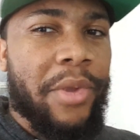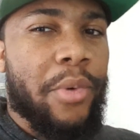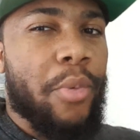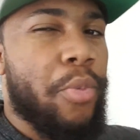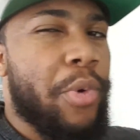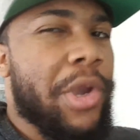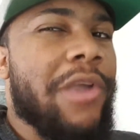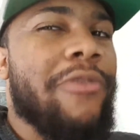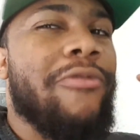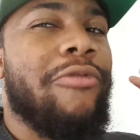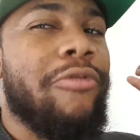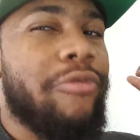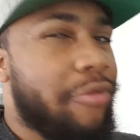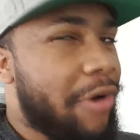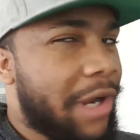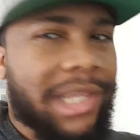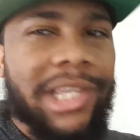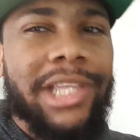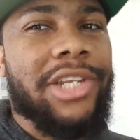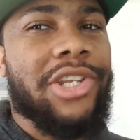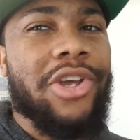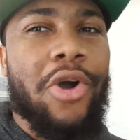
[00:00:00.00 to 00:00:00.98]
We
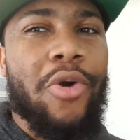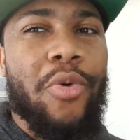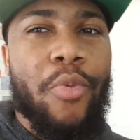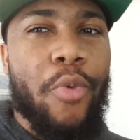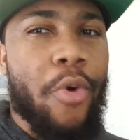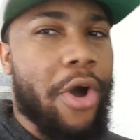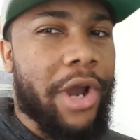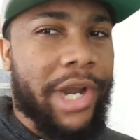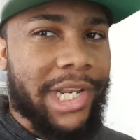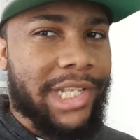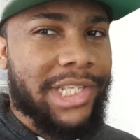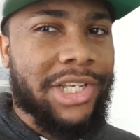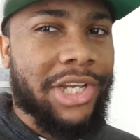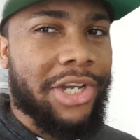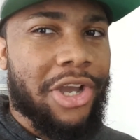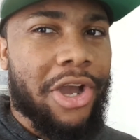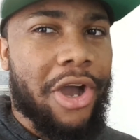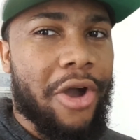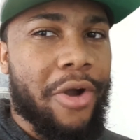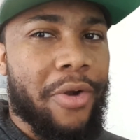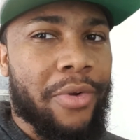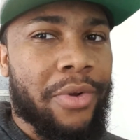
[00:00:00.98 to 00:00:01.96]
really don't want it to
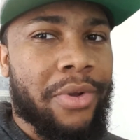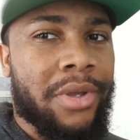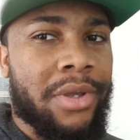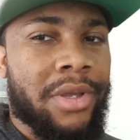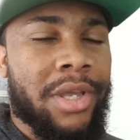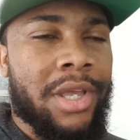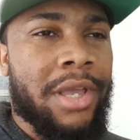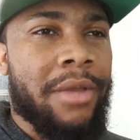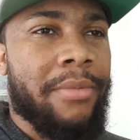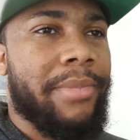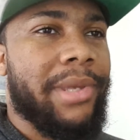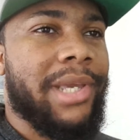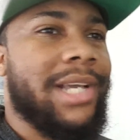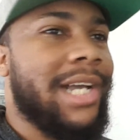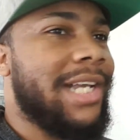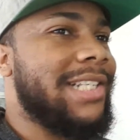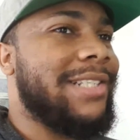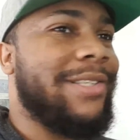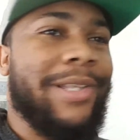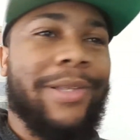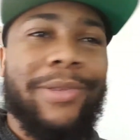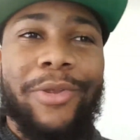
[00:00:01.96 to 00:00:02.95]
go.
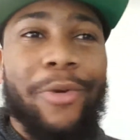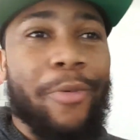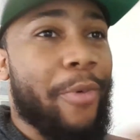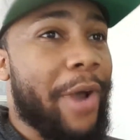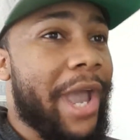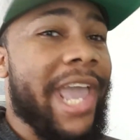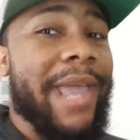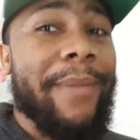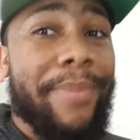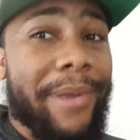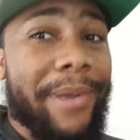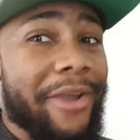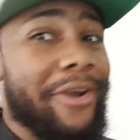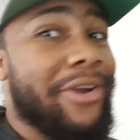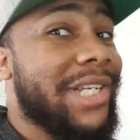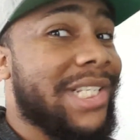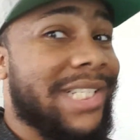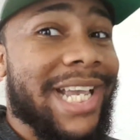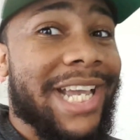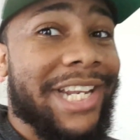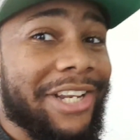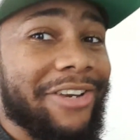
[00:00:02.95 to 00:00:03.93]
Because the way
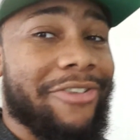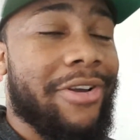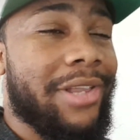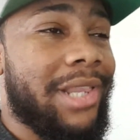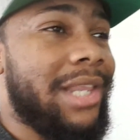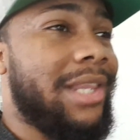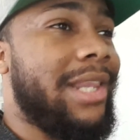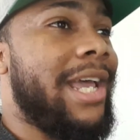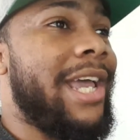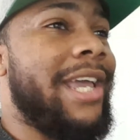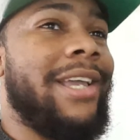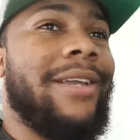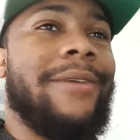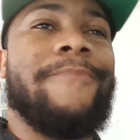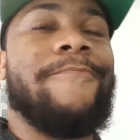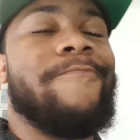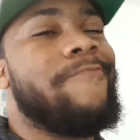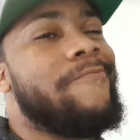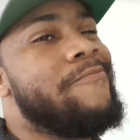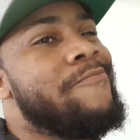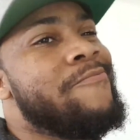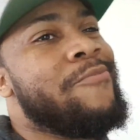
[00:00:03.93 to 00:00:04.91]
Beerus said to Krillin, like,
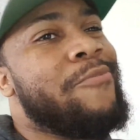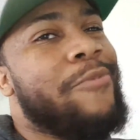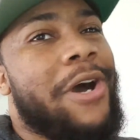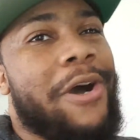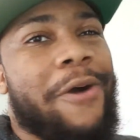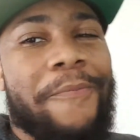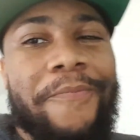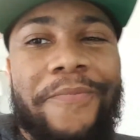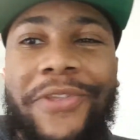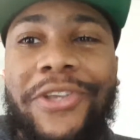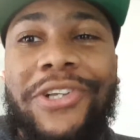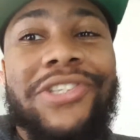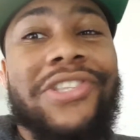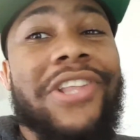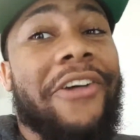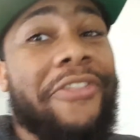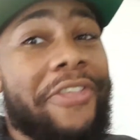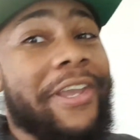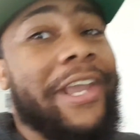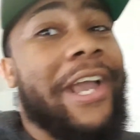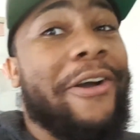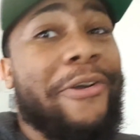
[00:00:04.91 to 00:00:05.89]
well, there's
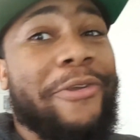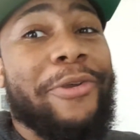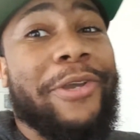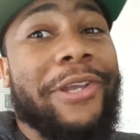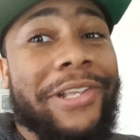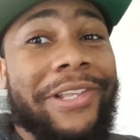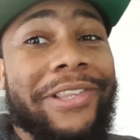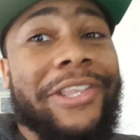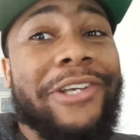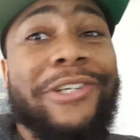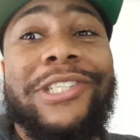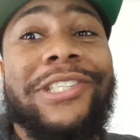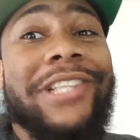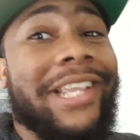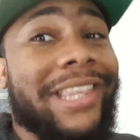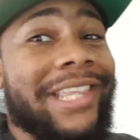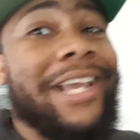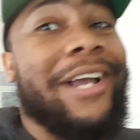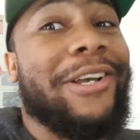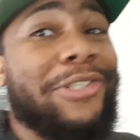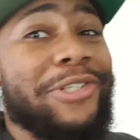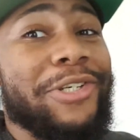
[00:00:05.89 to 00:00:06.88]
nothing else you
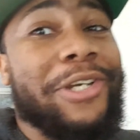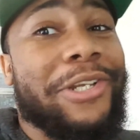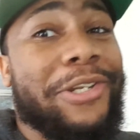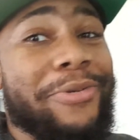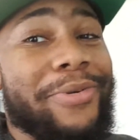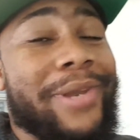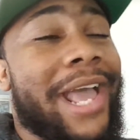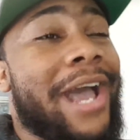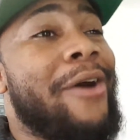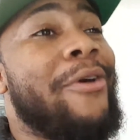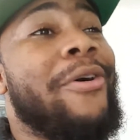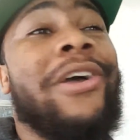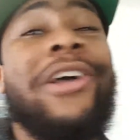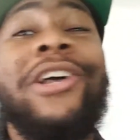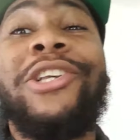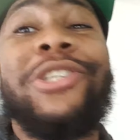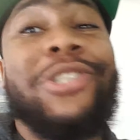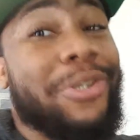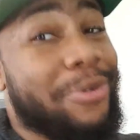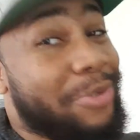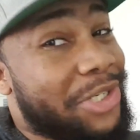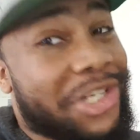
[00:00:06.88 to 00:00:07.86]
could do now,
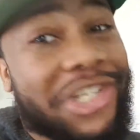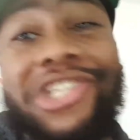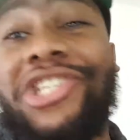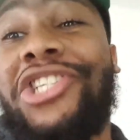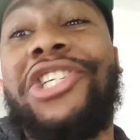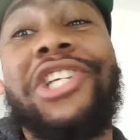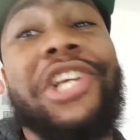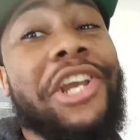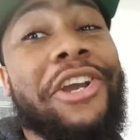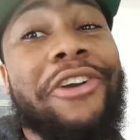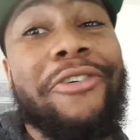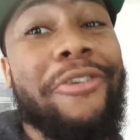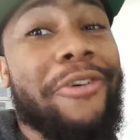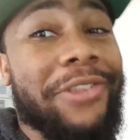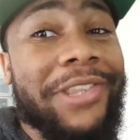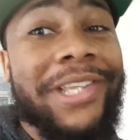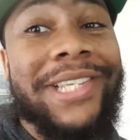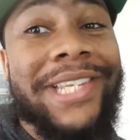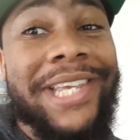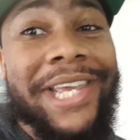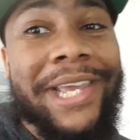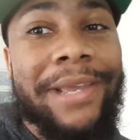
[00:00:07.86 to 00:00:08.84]
so just cheer on
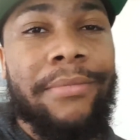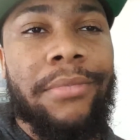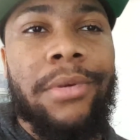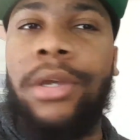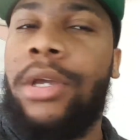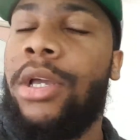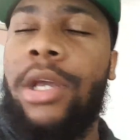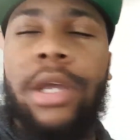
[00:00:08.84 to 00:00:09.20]
the team.